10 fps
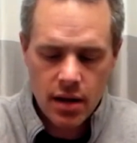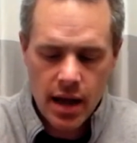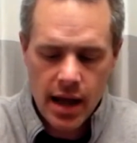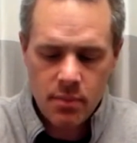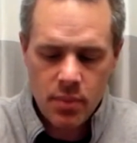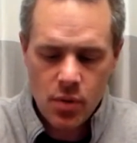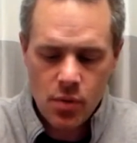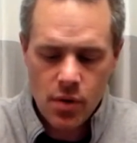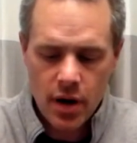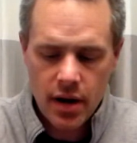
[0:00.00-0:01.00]
I
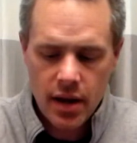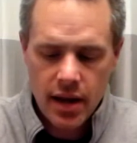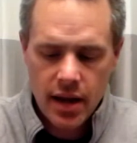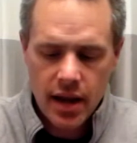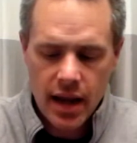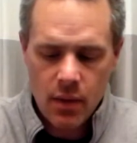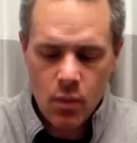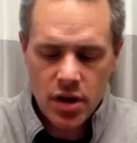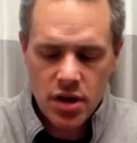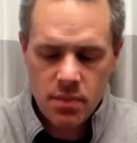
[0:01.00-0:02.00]
pour. And
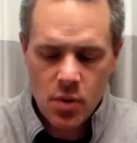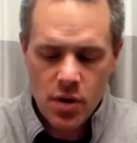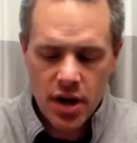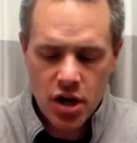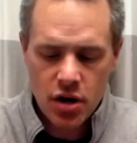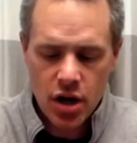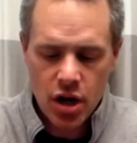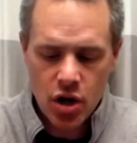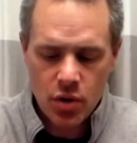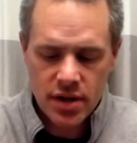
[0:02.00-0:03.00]
when you're pouring it, you're going
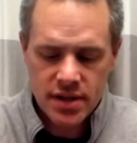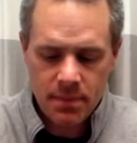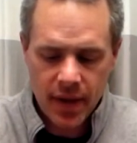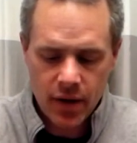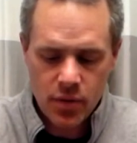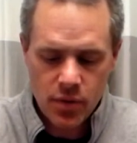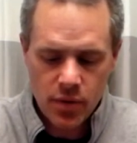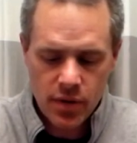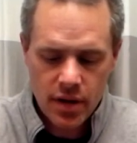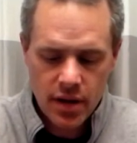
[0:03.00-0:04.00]
to notice something cool.